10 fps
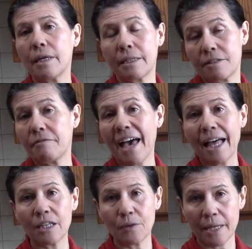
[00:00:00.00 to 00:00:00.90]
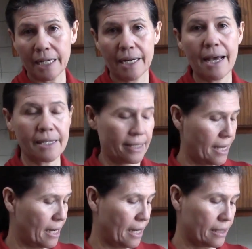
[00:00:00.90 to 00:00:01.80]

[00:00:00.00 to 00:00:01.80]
its value that it has in